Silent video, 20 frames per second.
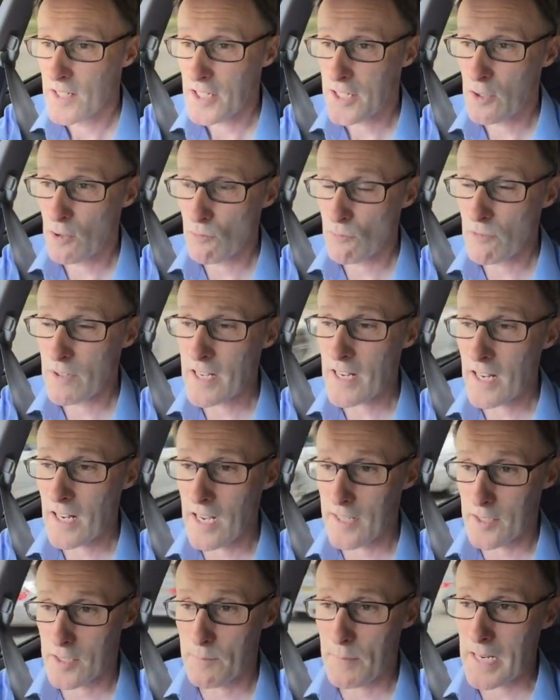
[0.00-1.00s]
You don't
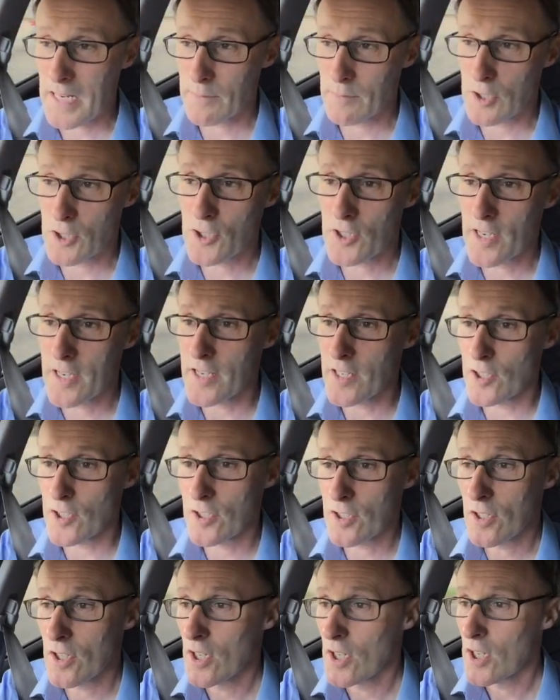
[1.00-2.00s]
realise speed limit's
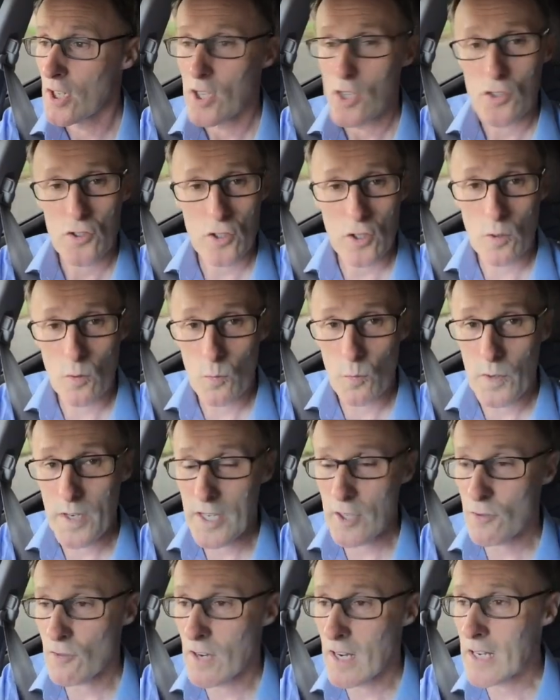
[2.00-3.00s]
changed. So
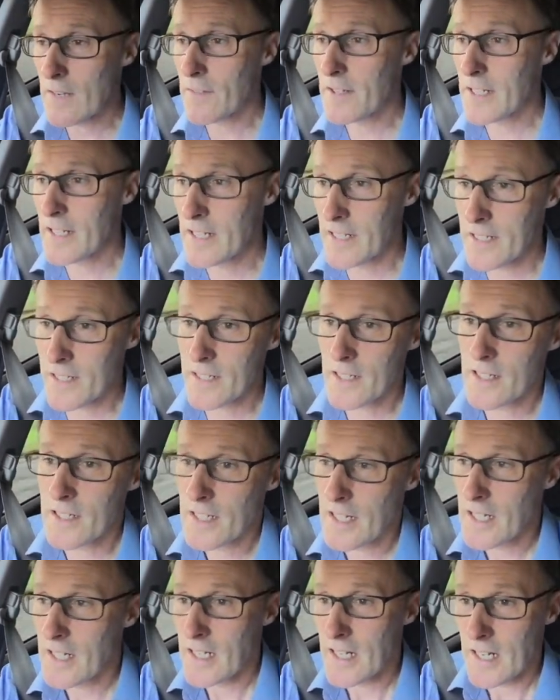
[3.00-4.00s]
we're driving in
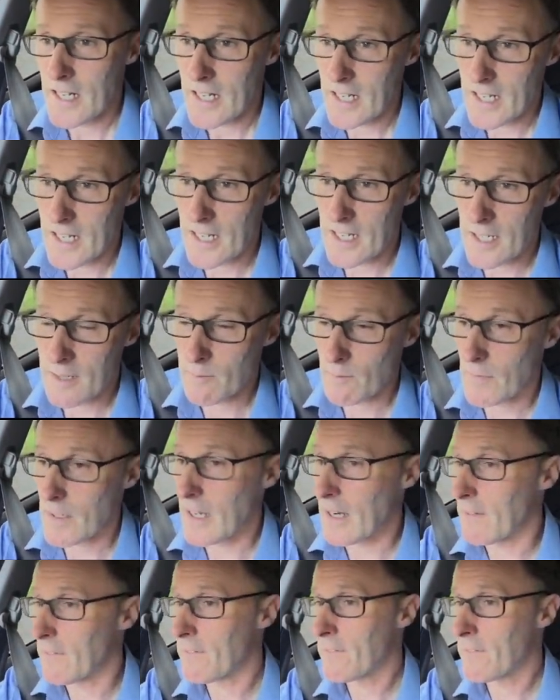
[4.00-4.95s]
um,